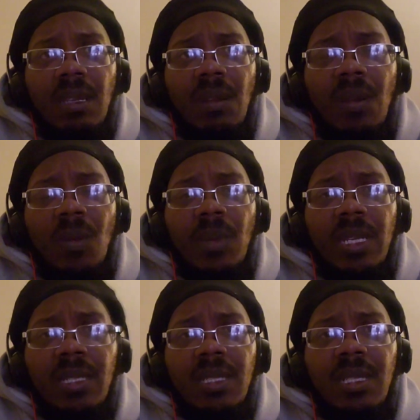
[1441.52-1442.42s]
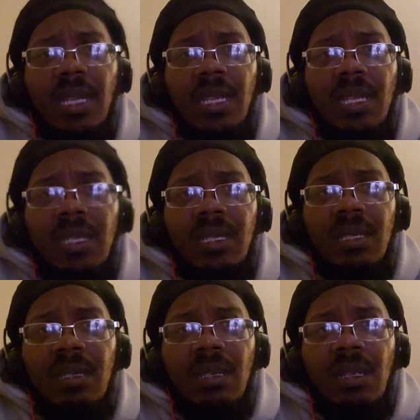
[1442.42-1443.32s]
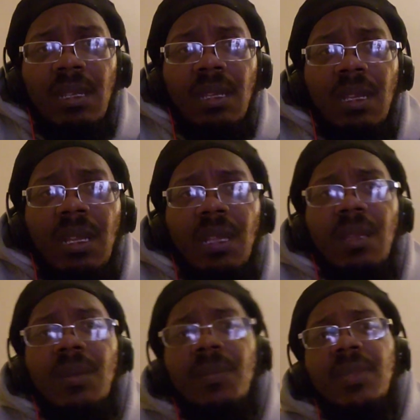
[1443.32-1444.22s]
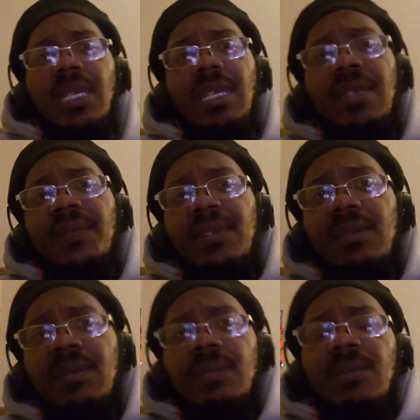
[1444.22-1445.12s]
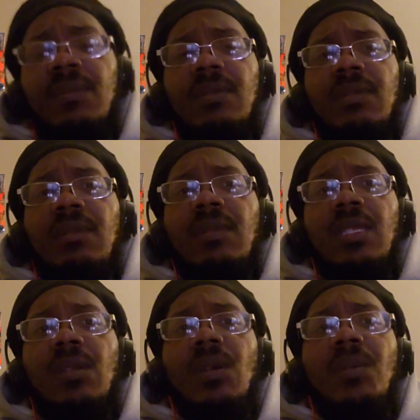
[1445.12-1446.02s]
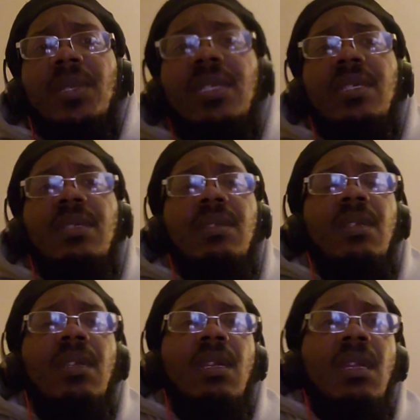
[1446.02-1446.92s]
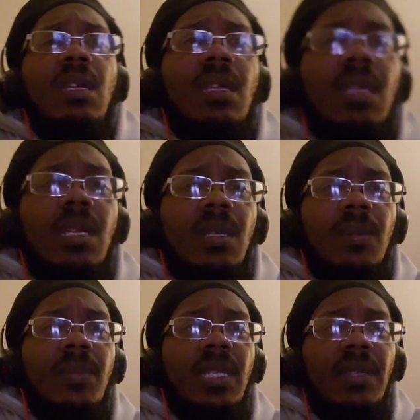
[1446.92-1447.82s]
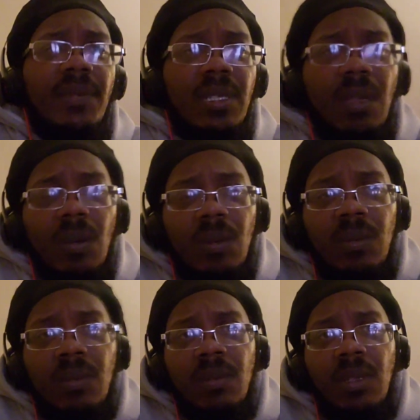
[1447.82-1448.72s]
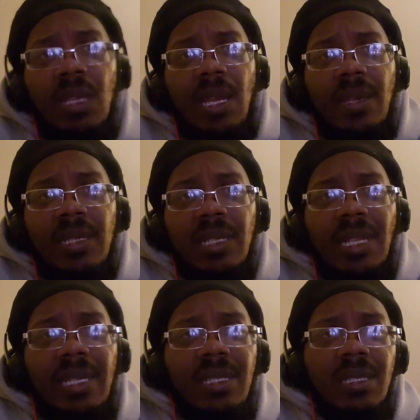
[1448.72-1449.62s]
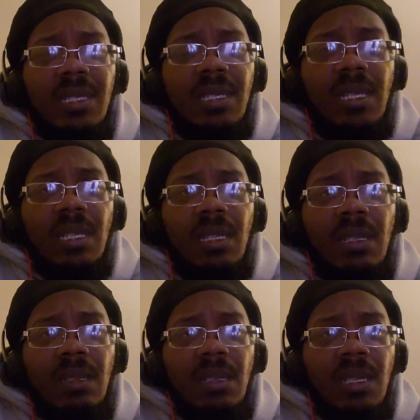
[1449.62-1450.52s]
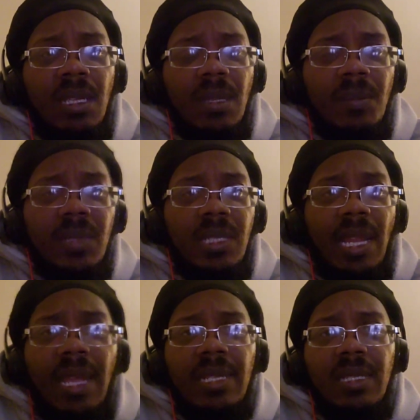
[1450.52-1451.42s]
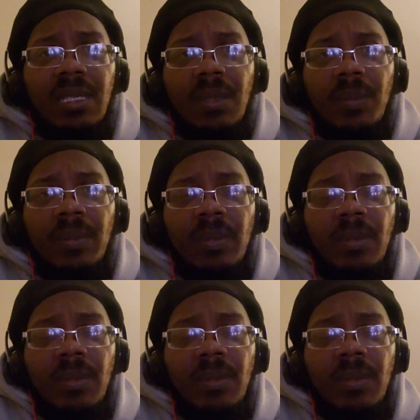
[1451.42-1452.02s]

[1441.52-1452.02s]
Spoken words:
always stays even. You know what I mean? Even though I would like to see him challenge him